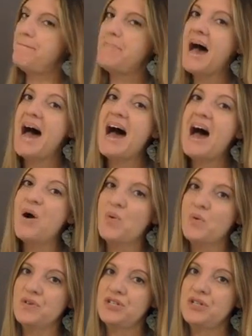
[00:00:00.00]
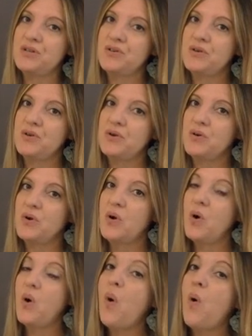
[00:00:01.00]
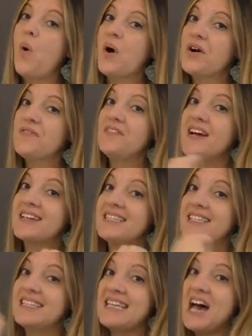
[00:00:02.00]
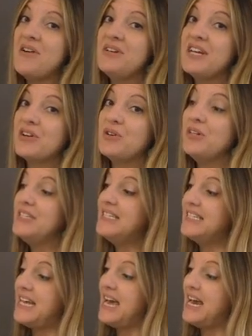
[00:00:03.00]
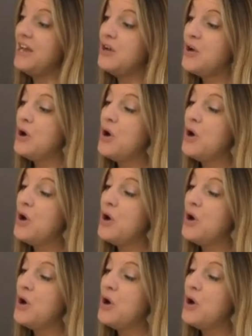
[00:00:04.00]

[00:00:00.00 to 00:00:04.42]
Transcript: pout, or flex the sound, it could say